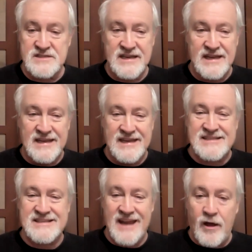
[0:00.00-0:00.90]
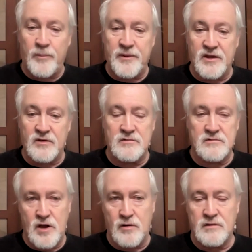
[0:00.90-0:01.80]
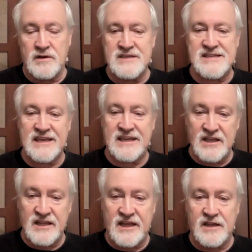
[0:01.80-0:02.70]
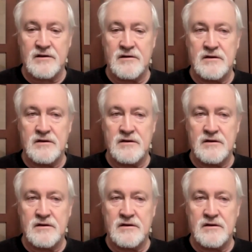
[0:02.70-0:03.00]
I said, Is it helping you? No. Is it killing?